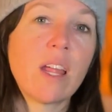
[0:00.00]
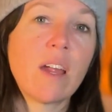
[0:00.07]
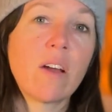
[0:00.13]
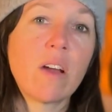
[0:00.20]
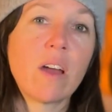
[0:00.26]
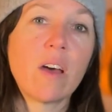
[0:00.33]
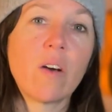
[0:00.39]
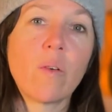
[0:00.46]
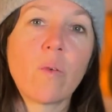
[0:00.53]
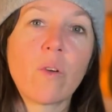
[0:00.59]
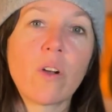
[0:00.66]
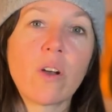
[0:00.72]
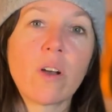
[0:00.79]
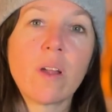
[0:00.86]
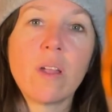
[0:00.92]
era
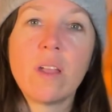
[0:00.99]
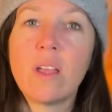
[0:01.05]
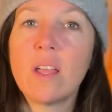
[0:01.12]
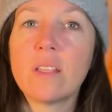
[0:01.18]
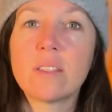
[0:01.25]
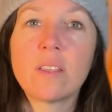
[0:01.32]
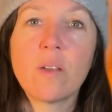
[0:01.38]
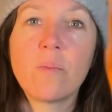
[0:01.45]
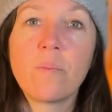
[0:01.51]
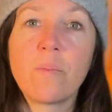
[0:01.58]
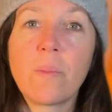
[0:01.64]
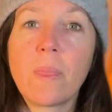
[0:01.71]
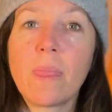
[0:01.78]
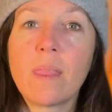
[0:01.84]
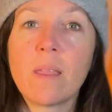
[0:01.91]
or some